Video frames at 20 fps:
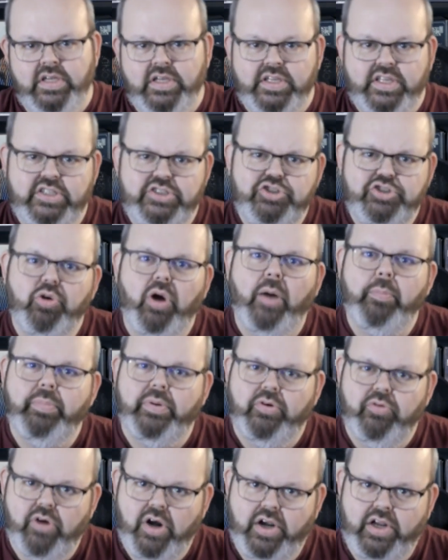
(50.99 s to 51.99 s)
Get you up
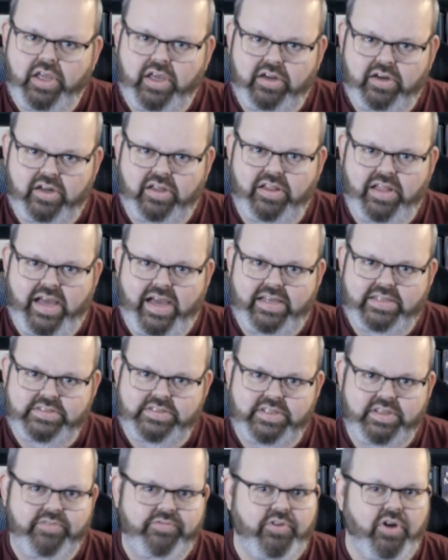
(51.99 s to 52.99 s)
and running on a
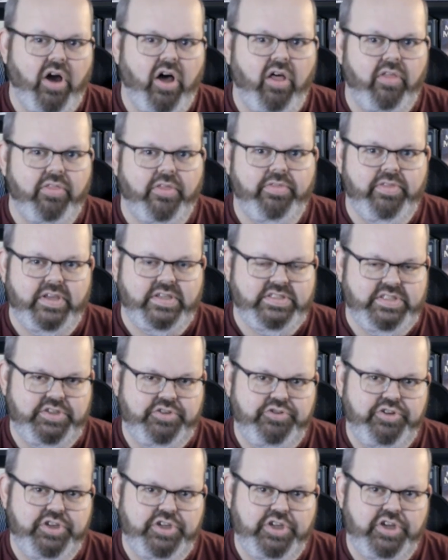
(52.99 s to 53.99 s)
class, give you all the things that
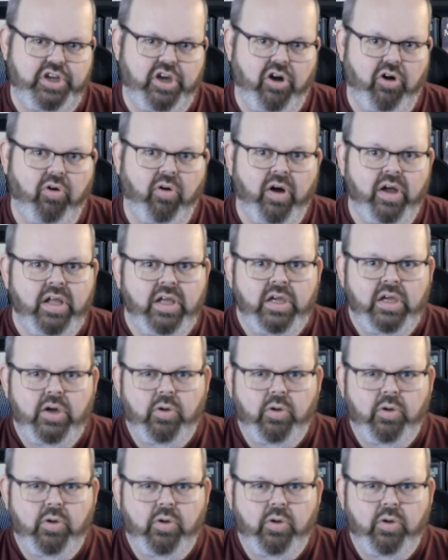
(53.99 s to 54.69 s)
you need to know